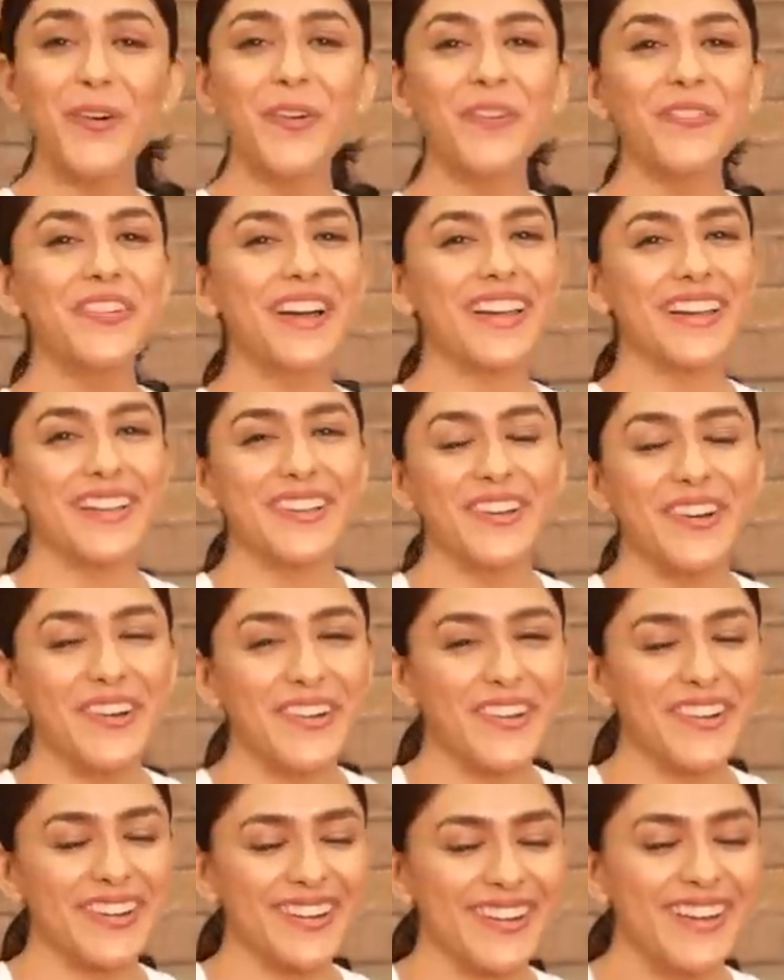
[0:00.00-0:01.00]
Oh my
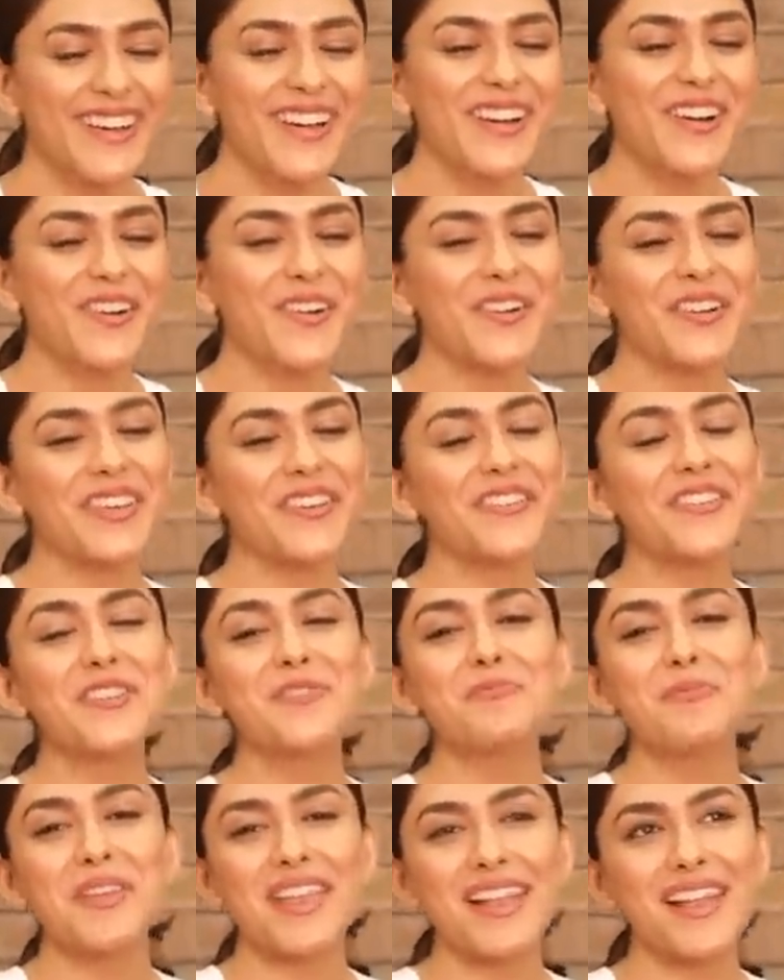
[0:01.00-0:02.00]
god. Okay,
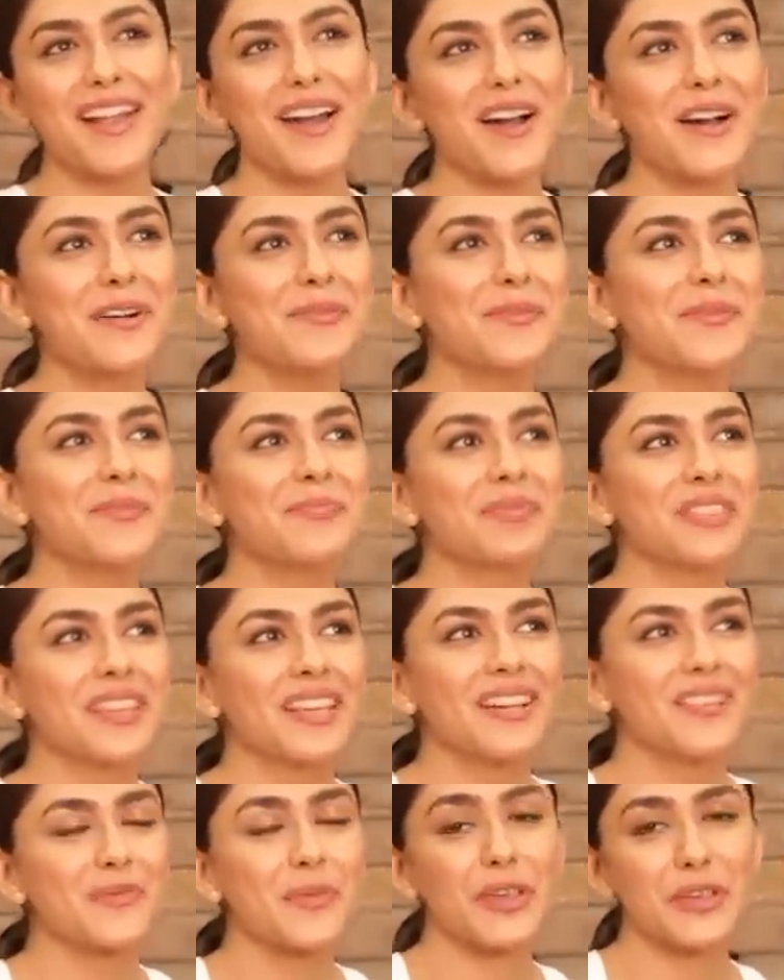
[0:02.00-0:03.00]
with makeup.
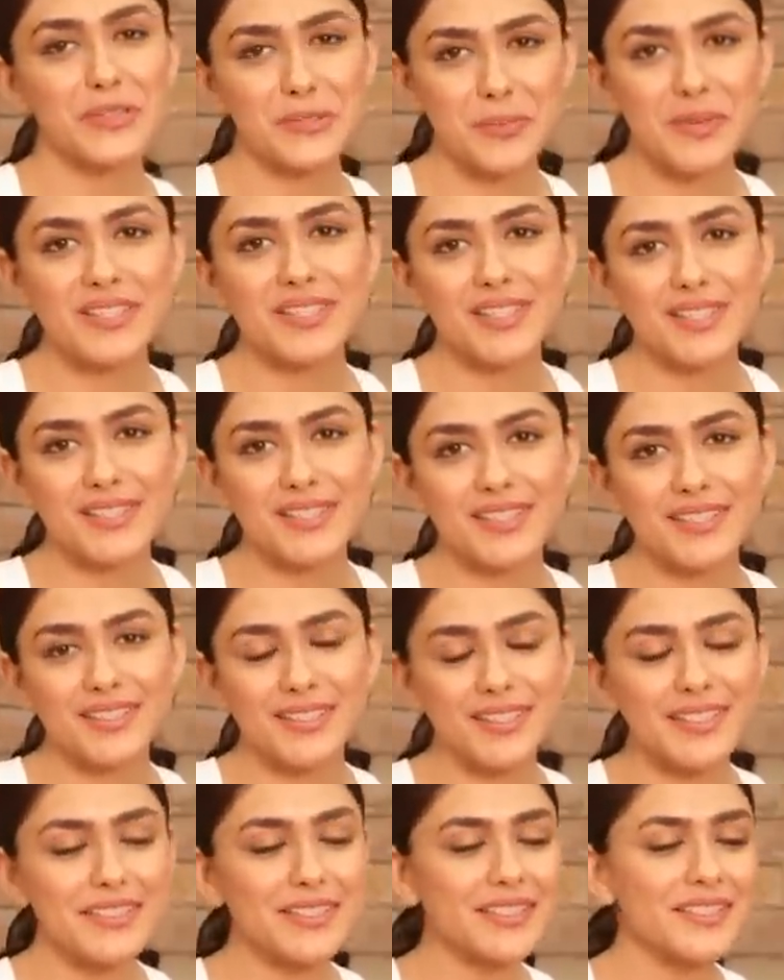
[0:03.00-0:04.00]
Because my
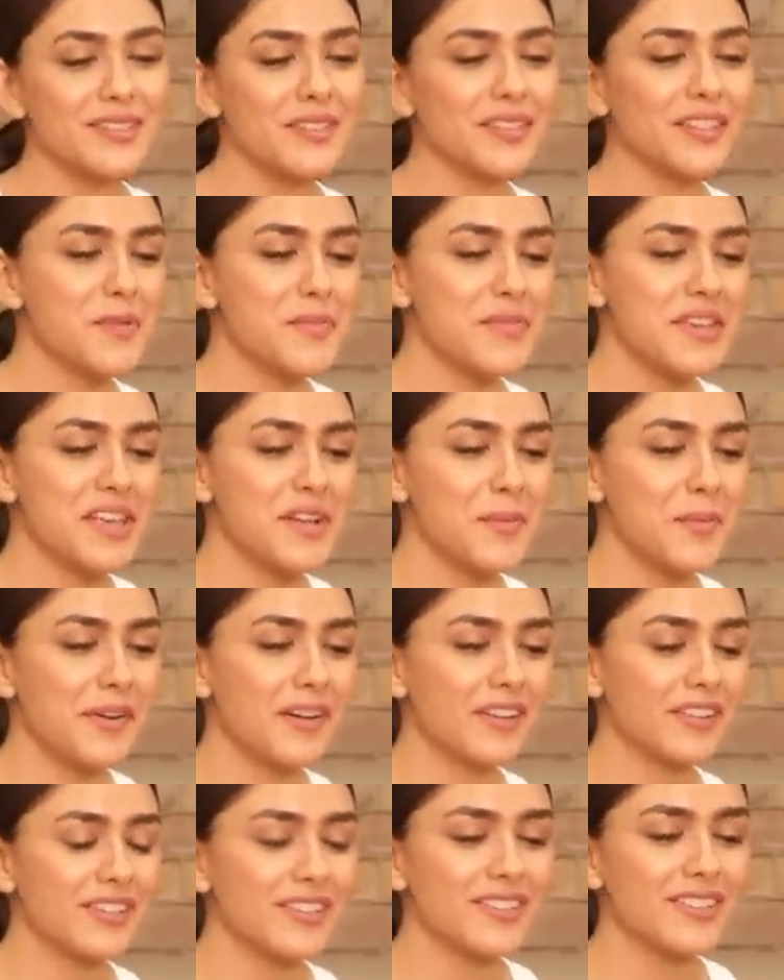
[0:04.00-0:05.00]
sister is a makeup
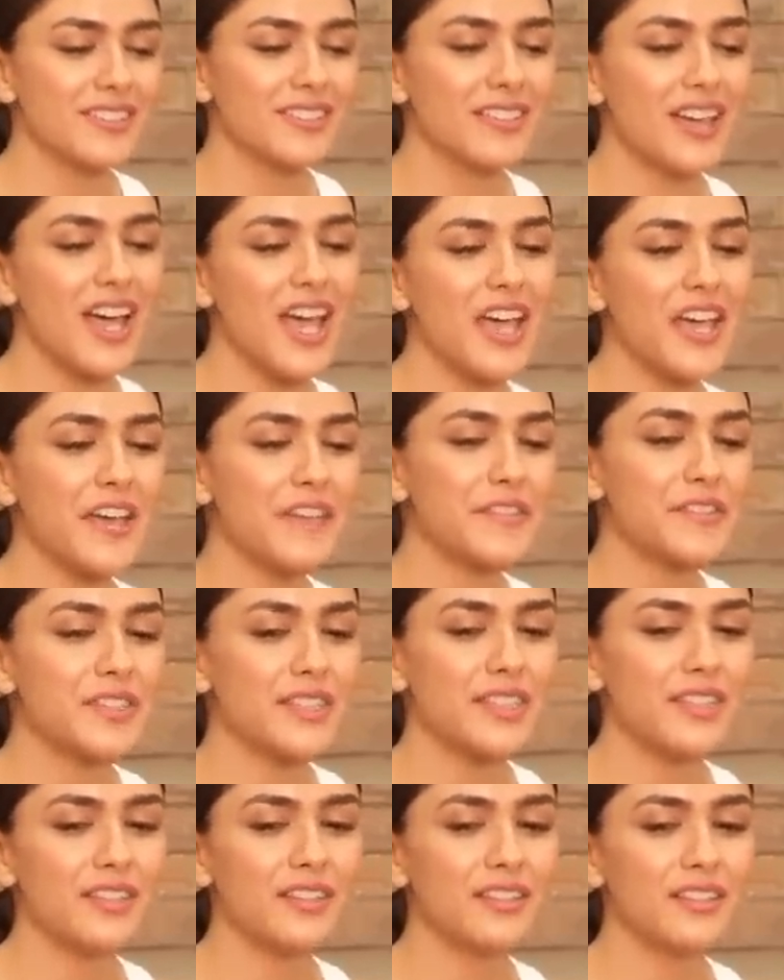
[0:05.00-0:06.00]
artist, I have
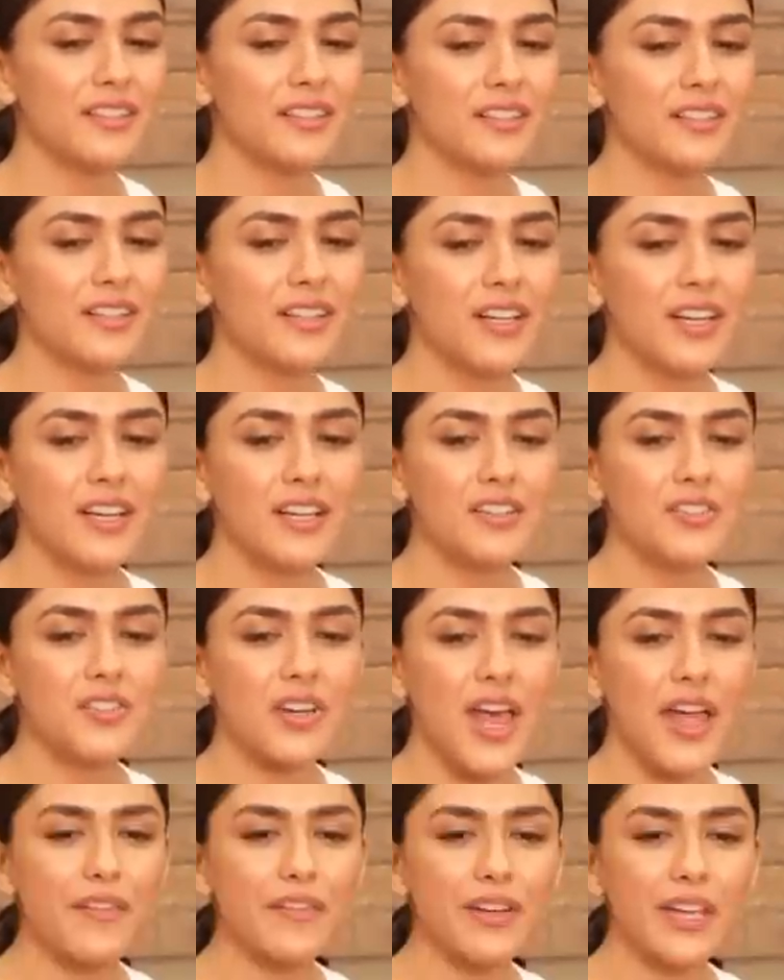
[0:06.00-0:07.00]
seen her
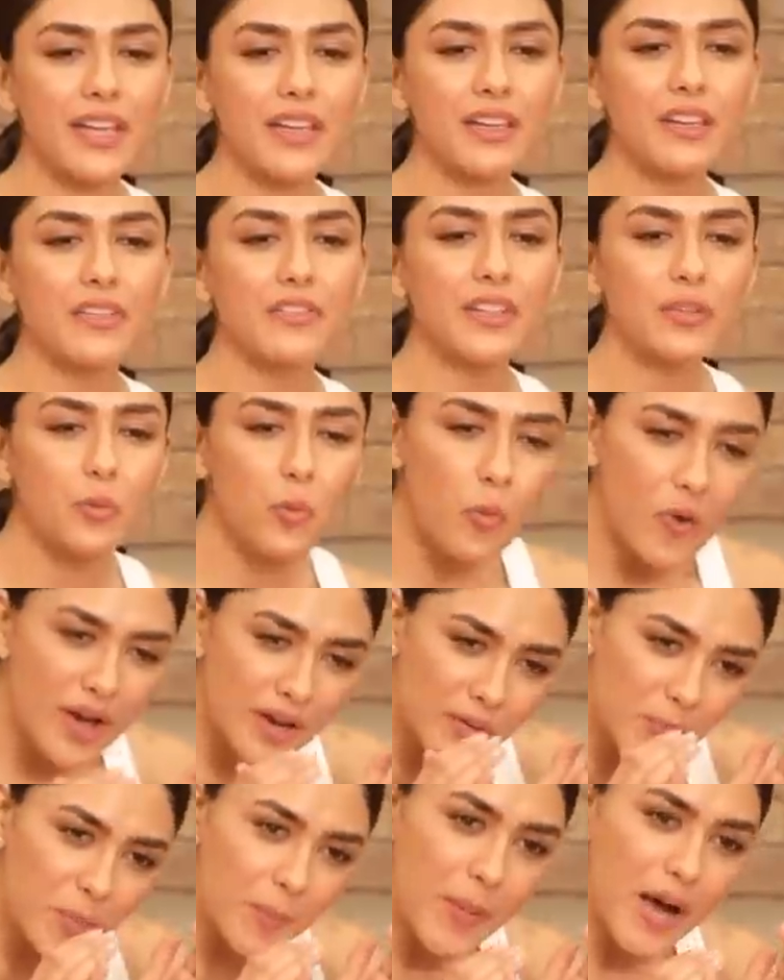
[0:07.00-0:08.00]
traveling with
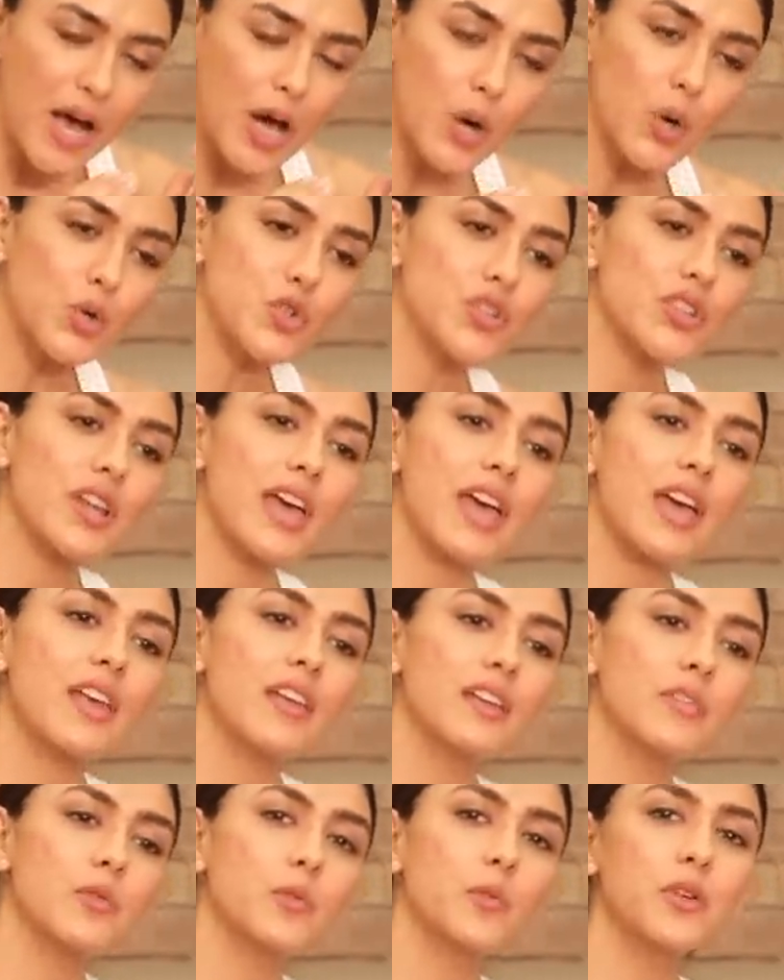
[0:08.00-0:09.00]
one pouch
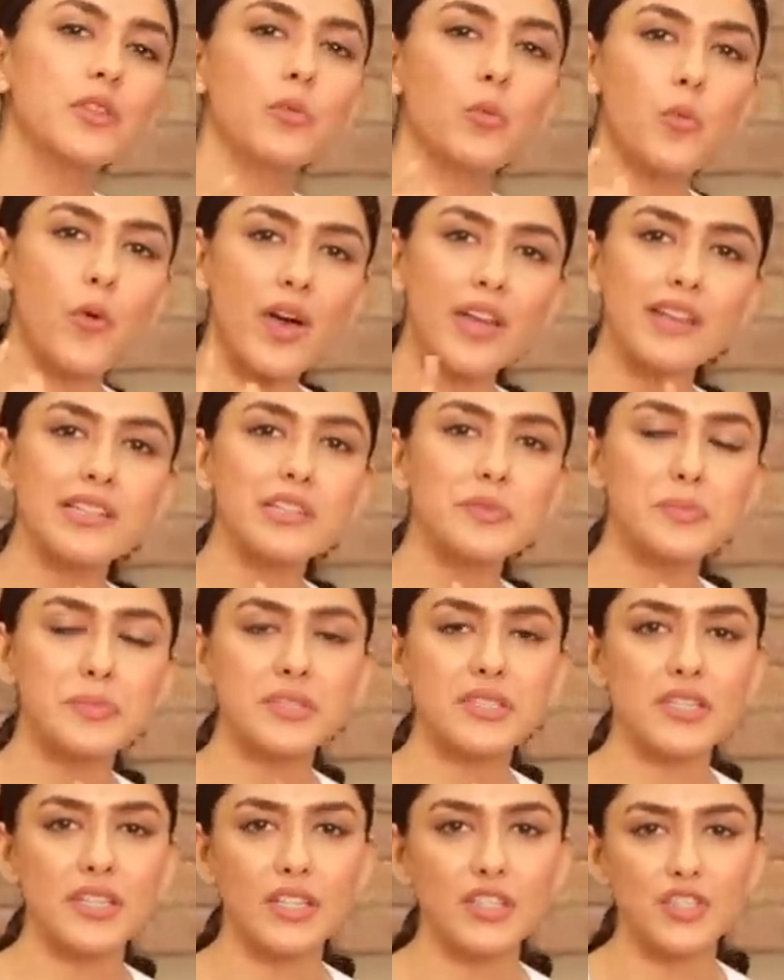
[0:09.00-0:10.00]
and with one
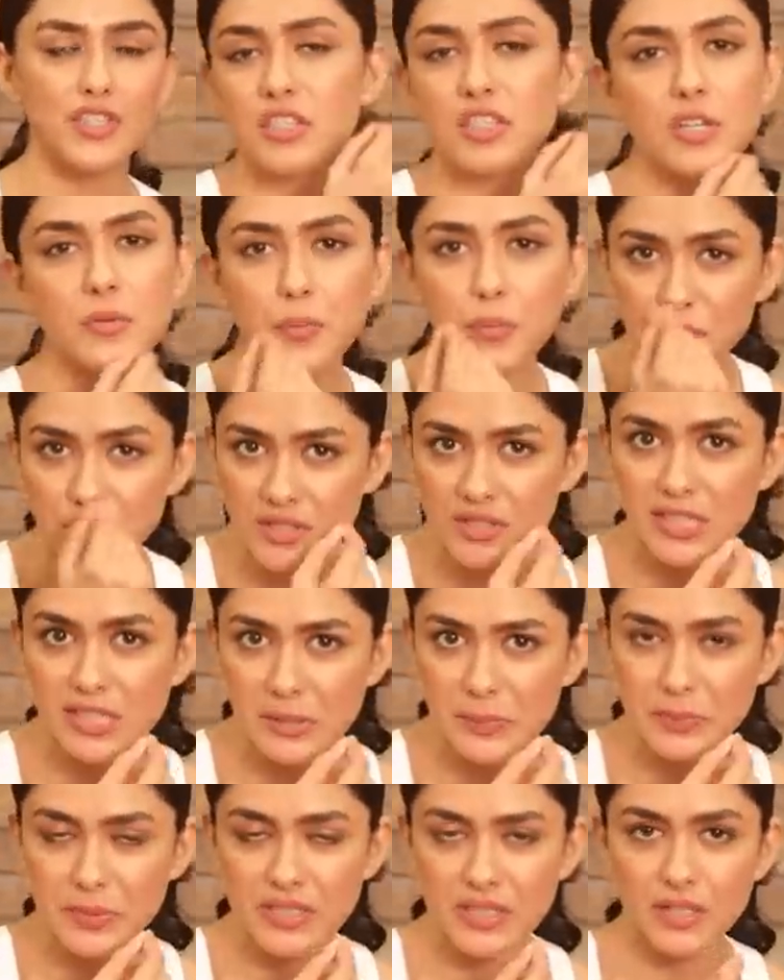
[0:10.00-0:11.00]
lipstick. She puts the
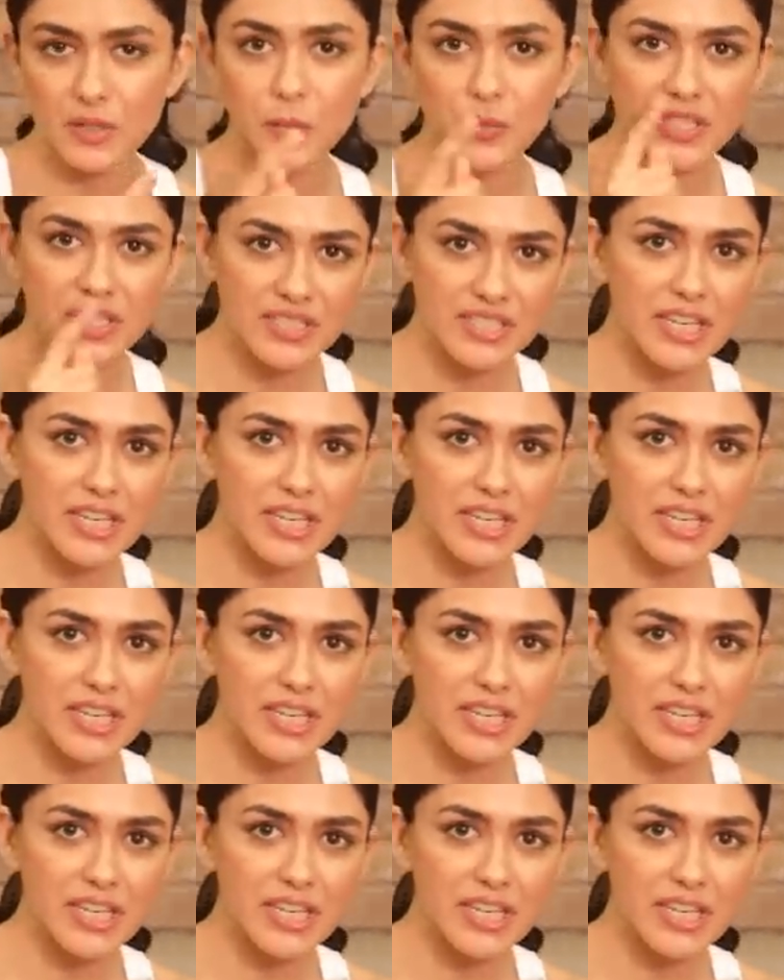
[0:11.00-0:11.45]
lipstick with the